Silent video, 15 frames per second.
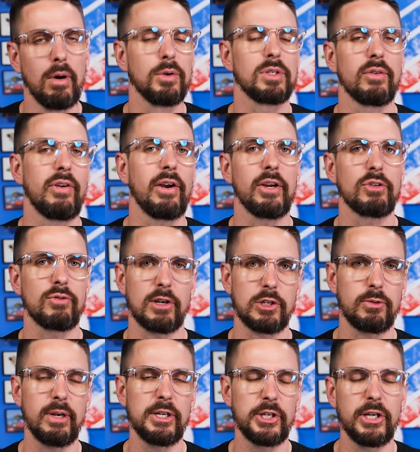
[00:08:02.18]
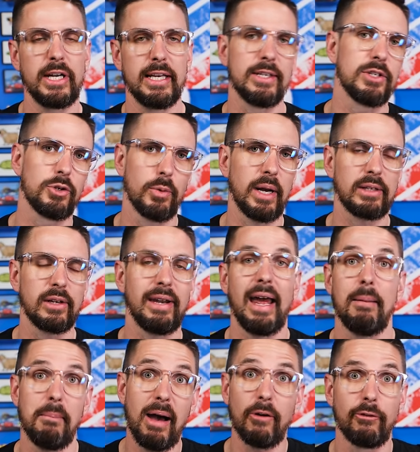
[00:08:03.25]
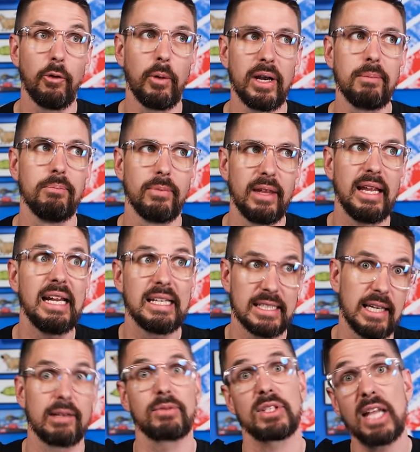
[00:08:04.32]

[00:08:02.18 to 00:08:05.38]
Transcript: most of Harry's frustration is directed at Malfoy instead of